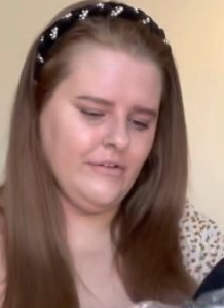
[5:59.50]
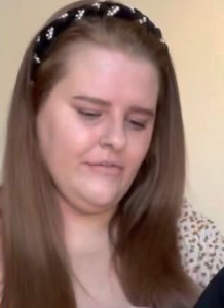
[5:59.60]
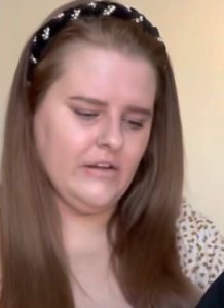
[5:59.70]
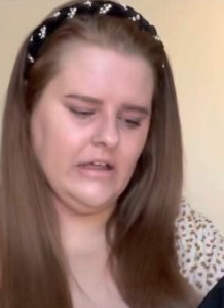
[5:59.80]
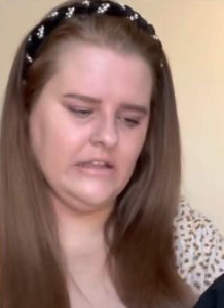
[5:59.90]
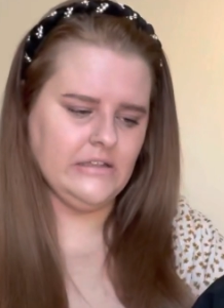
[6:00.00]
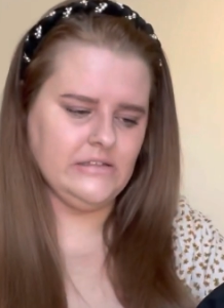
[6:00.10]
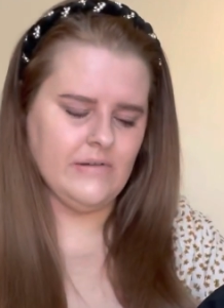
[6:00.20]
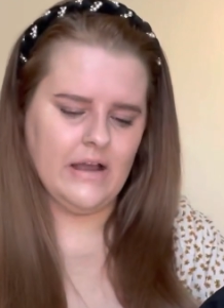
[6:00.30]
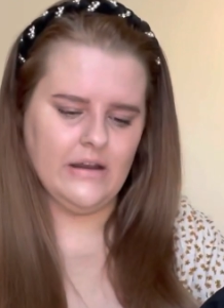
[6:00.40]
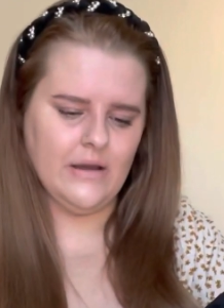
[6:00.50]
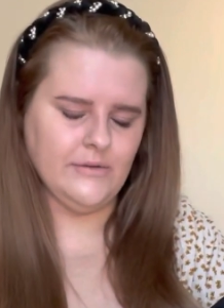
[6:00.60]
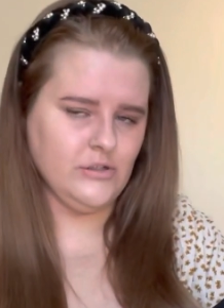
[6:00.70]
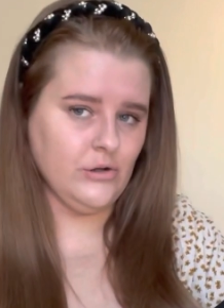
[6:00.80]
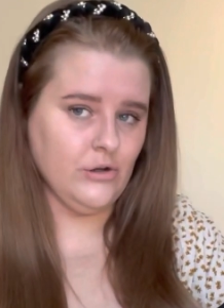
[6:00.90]
everything else right now is
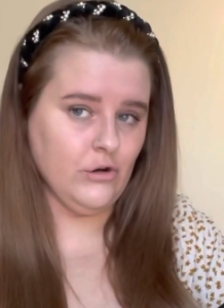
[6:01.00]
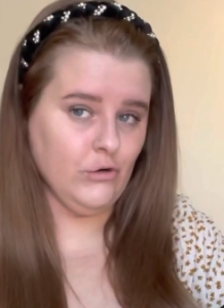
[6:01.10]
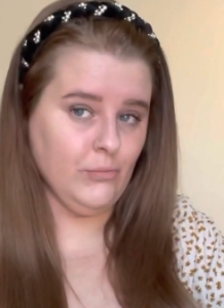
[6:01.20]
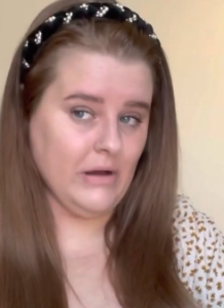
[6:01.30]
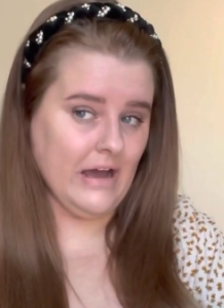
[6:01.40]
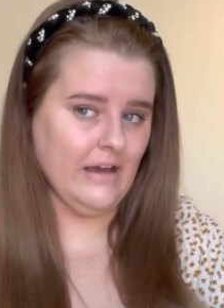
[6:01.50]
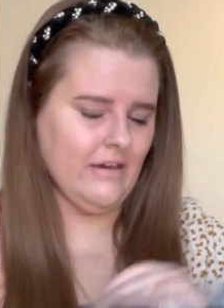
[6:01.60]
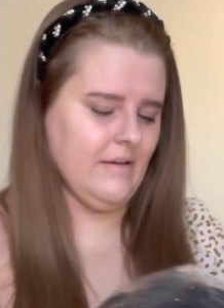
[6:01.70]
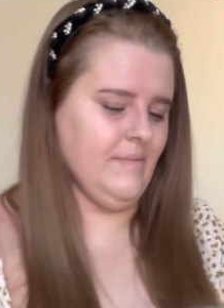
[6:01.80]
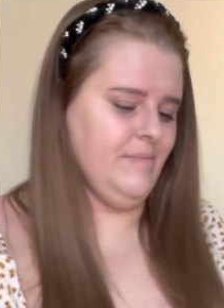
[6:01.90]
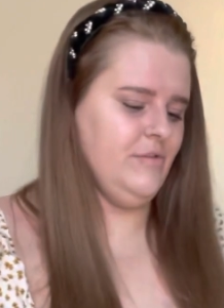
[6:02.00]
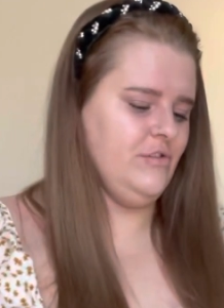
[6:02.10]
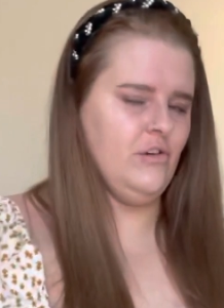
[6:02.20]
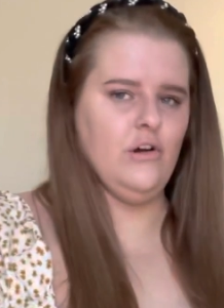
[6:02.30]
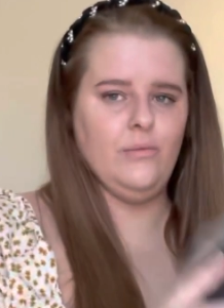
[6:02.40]
going to go back. So